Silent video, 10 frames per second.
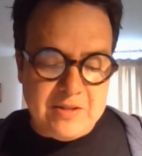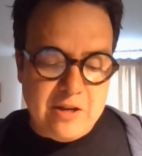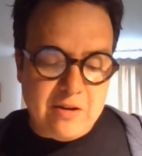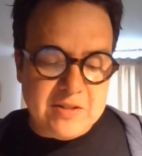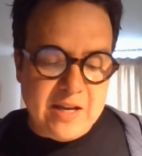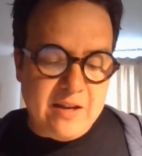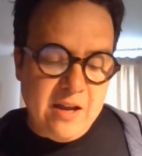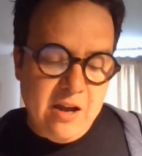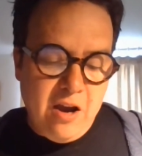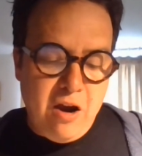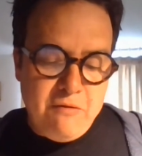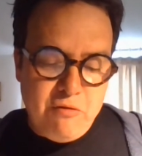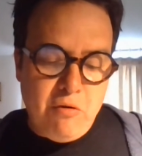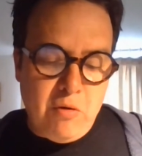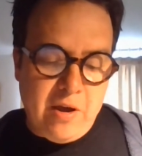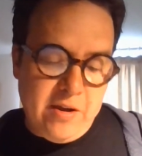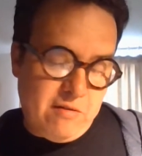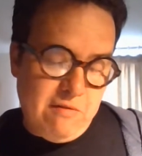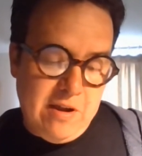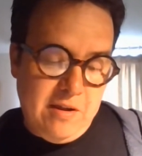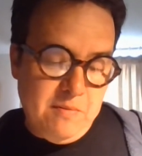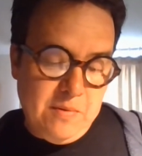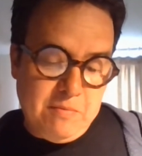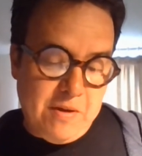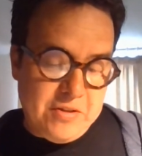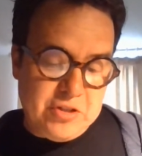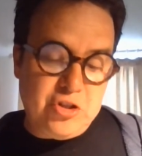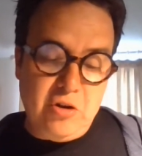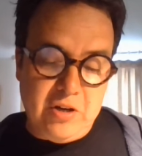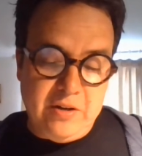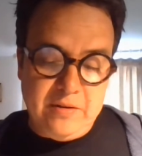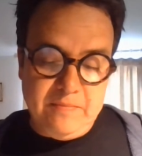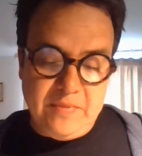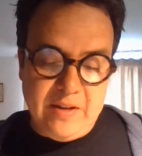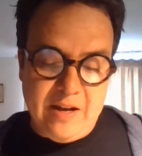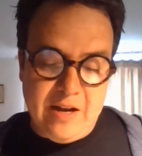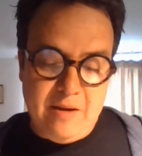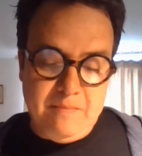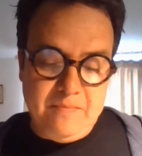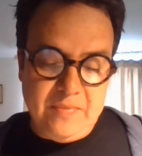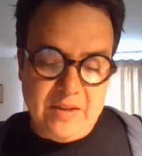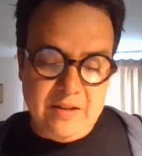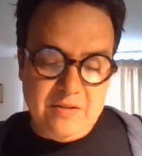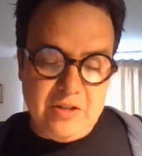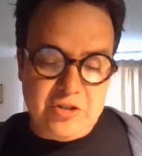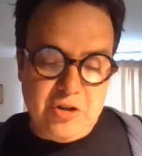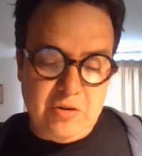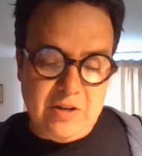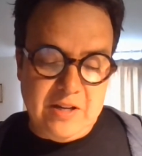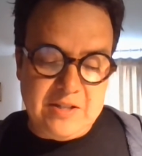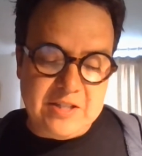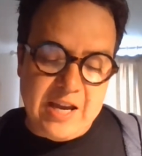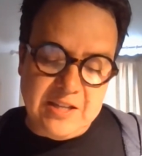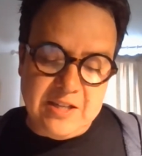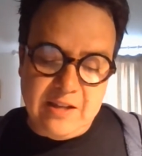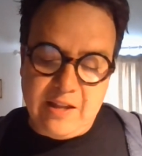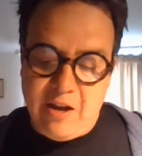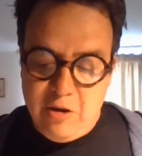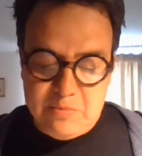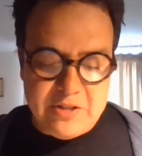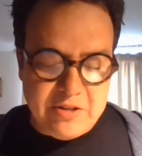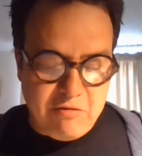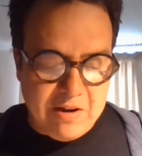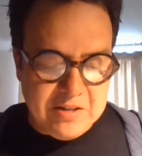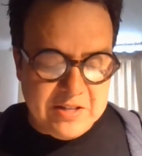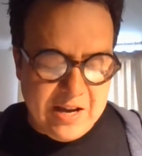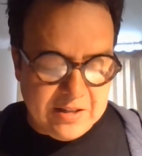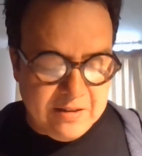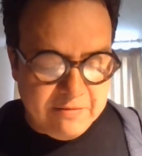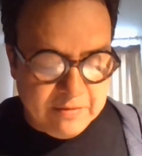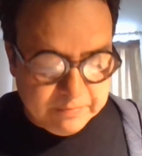So you could say, overall, I agree with what the student is stating, that Holmes is a great detective.